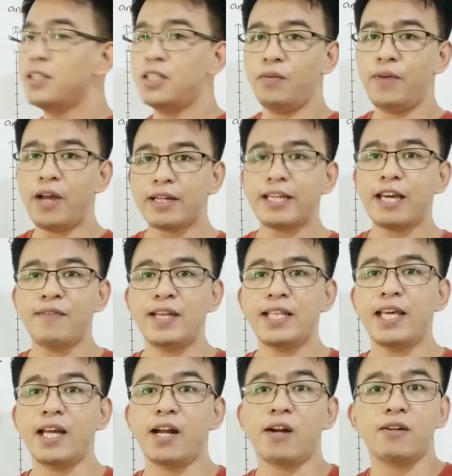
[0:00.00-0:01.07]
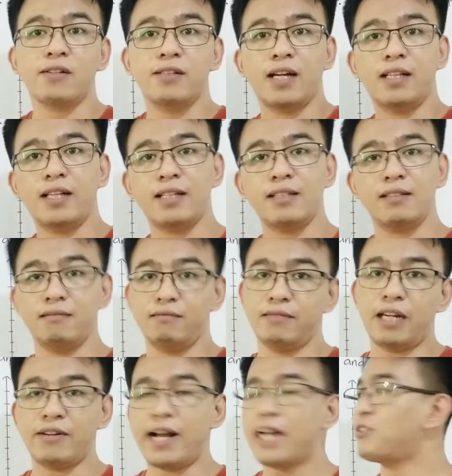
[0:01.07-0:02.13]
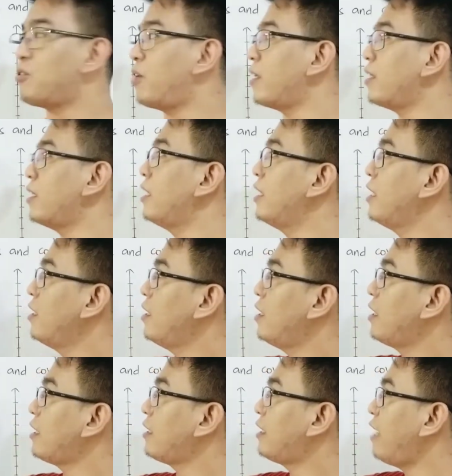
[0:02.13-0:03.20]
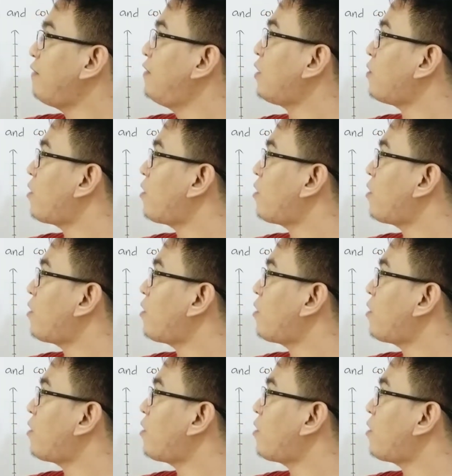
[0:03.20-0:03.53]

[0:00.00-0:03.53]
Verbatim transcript: So we are given here the direction. Give the